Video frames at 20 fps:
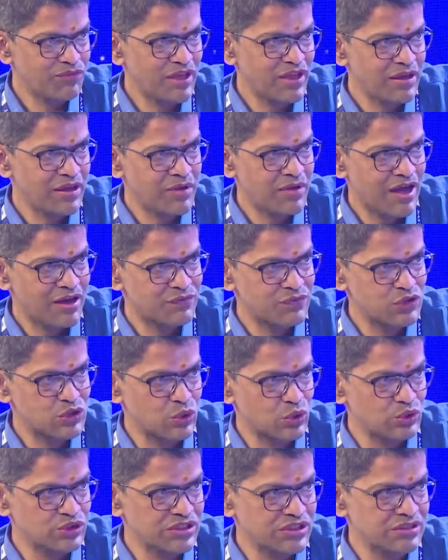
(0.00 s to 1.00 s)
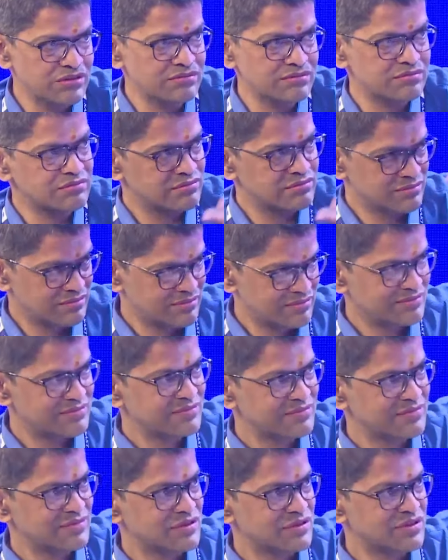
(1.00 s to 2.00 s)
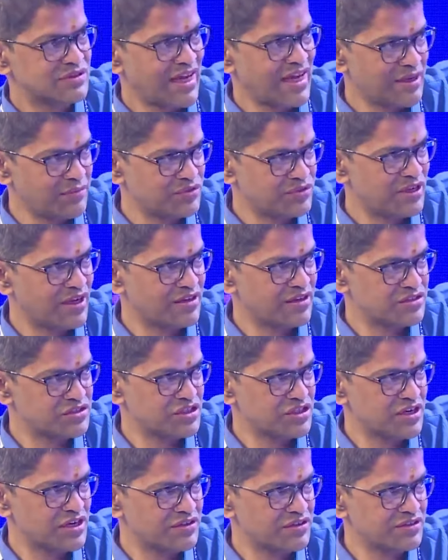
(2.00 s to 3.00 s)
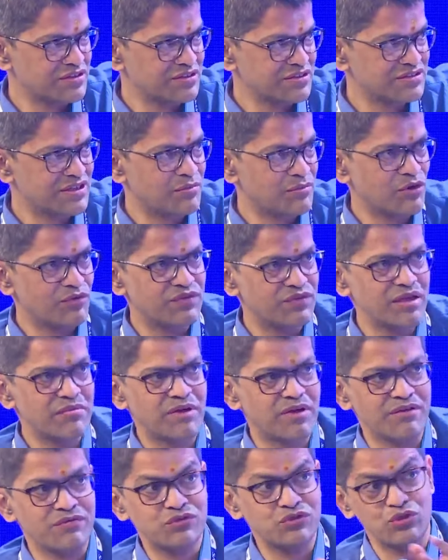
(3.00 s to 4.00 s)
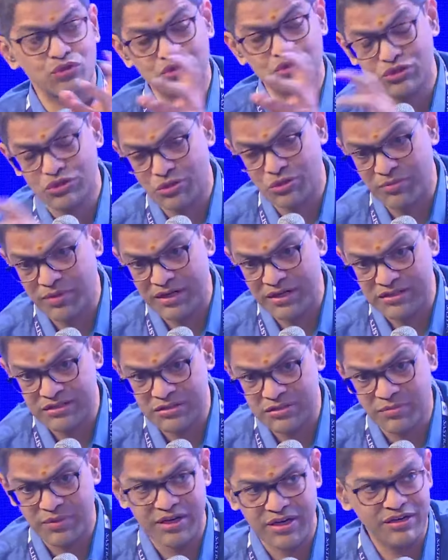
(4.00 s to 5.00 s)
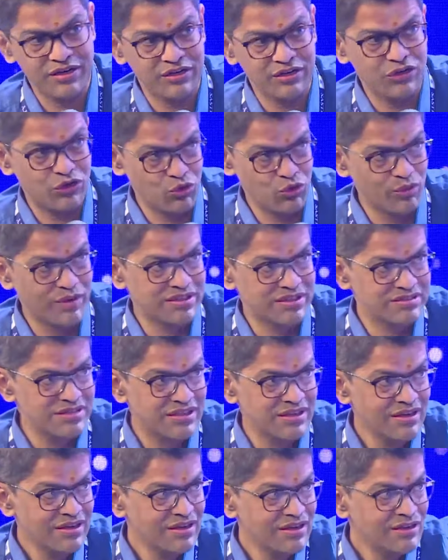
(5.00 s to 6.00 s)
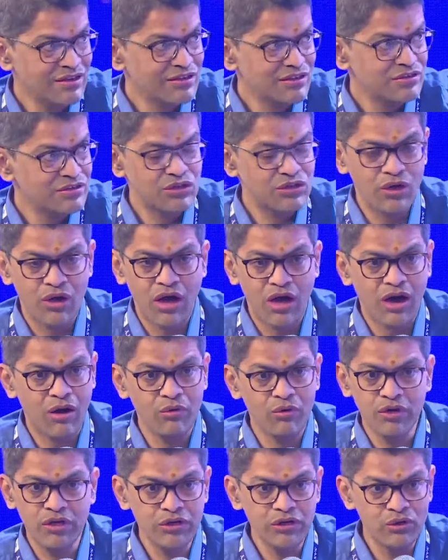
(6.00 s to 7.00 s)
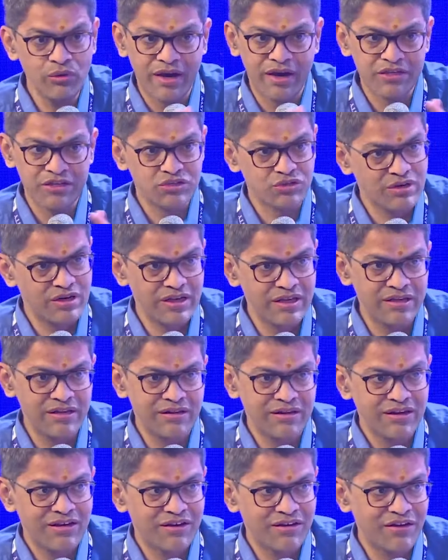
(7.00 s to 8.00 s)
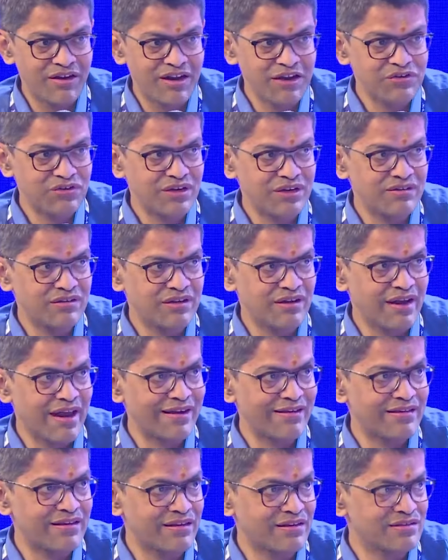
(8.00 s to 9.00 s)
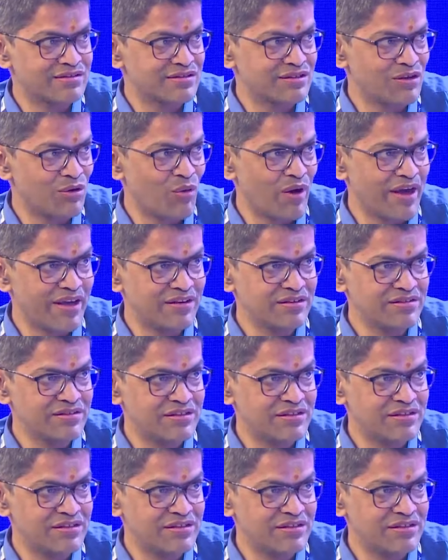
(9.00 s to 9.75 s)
them have chosen Times Higher Education. Some of them have chosen to participate in QS. So how do you actually ration the rankings? Now, why is